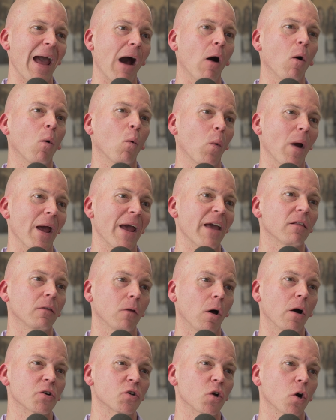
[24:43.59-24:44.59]
outweigh
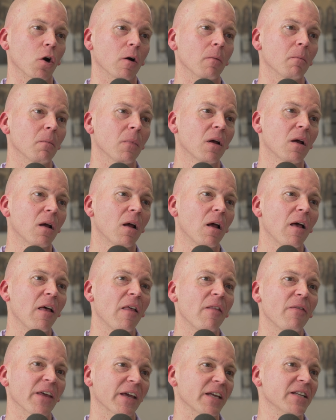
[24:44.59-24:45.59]
long-term
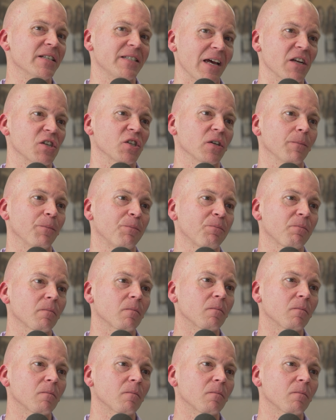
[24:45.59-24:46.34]
the concession.